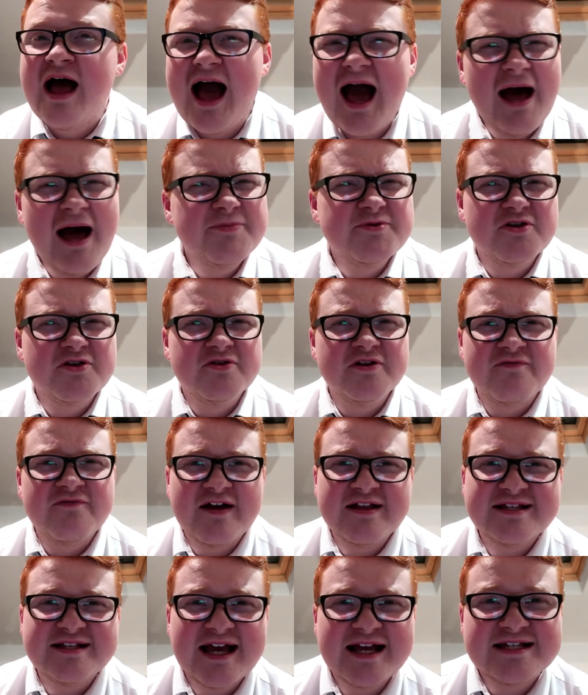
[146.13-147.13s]
Absolutely
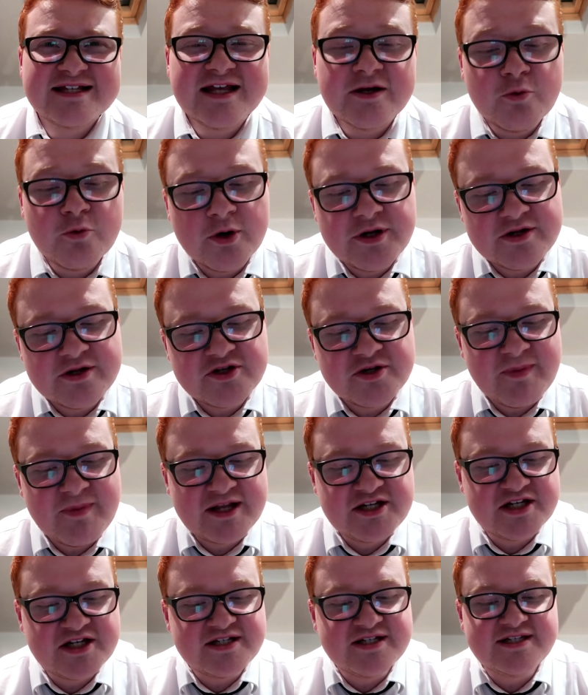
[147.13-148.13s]
fantastic, 1-0 to
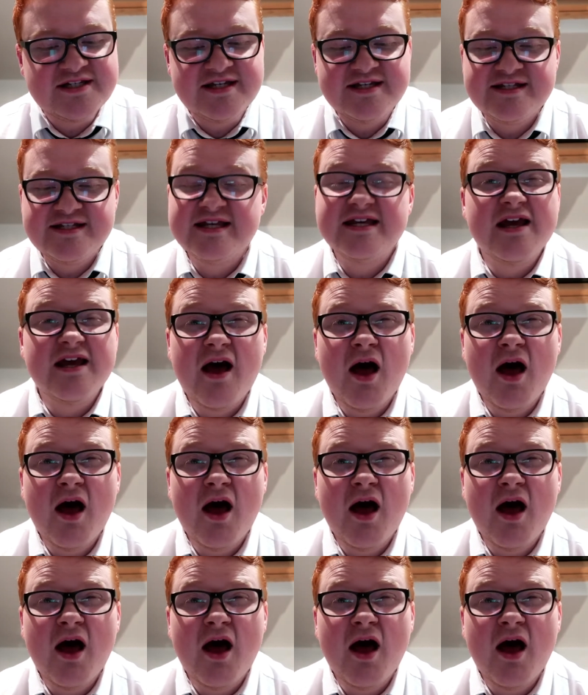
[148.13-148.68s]
Manchester City,